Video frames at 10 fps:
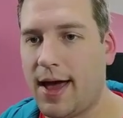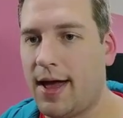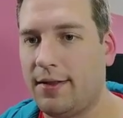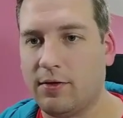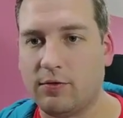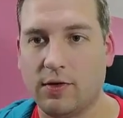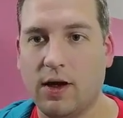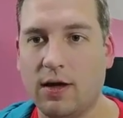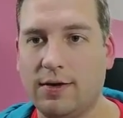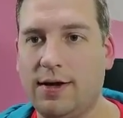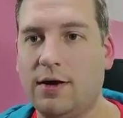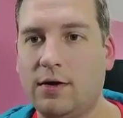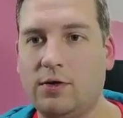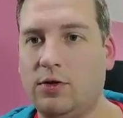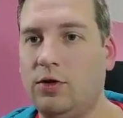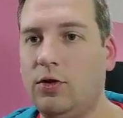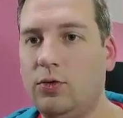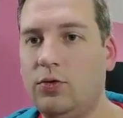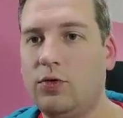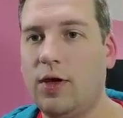and there's a lot here to use.